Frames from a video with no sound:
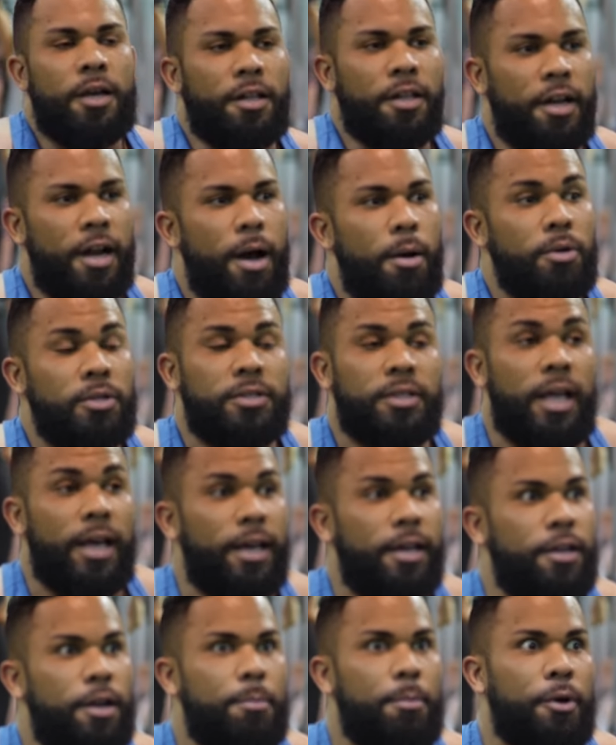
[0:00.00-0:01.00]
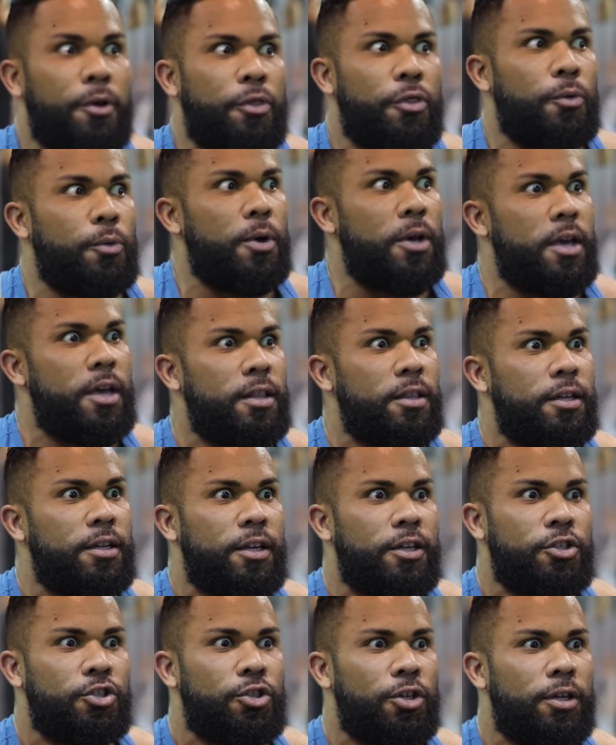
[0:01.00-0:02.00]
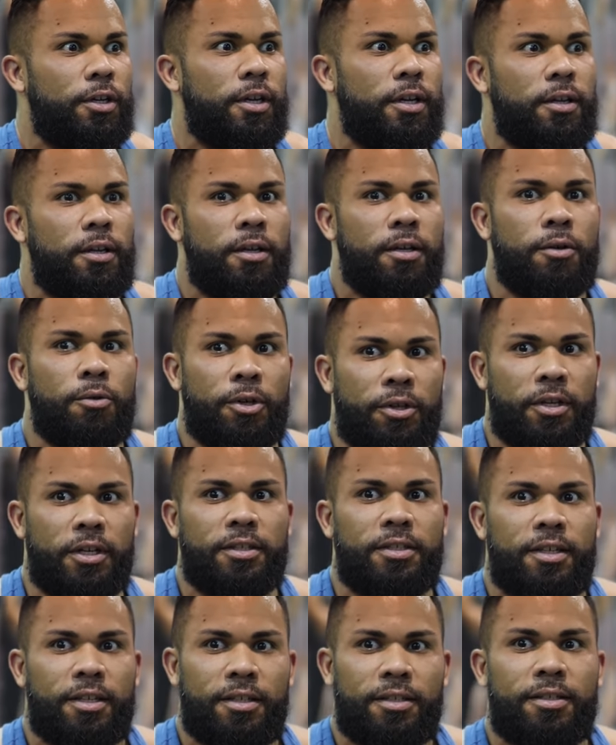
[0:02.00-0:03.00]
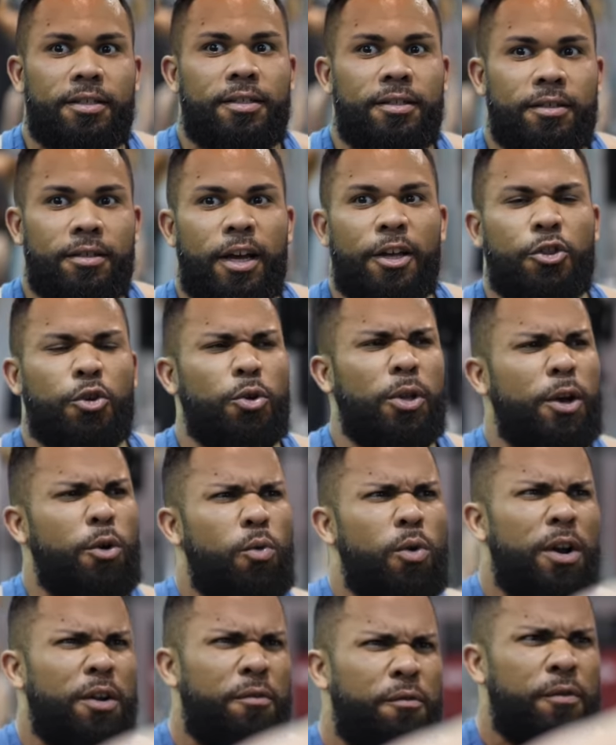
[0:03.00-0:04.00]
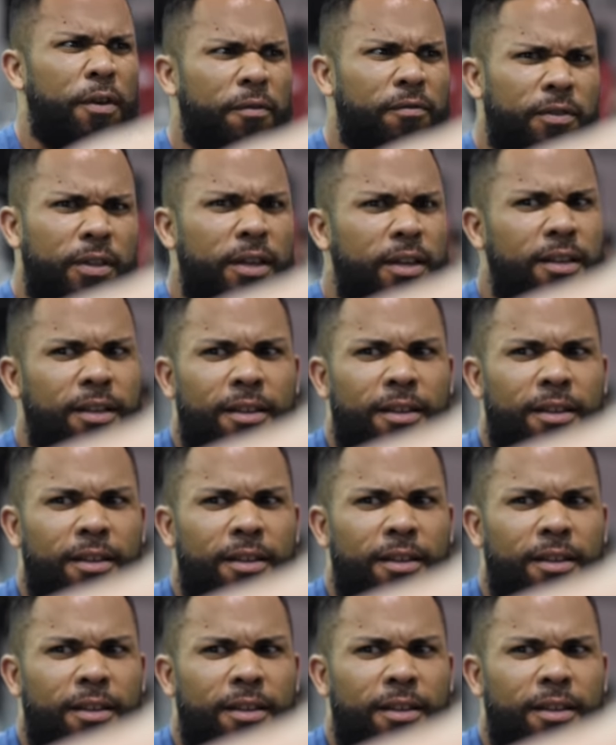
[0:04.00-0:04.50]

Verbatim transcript: And then I was like number three in the district uh, with discus. Hell yeah. I threw like 150.